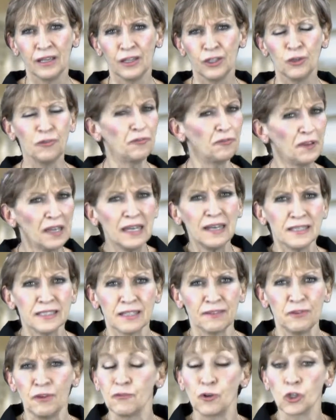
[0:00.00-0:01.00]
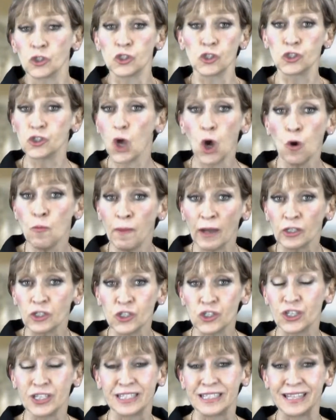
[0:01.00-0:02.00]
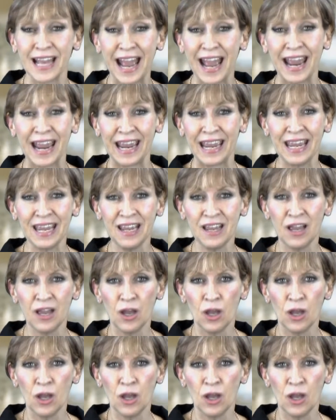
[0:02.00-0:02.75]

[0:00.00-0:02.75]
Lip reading: you feel as if you've got so much to say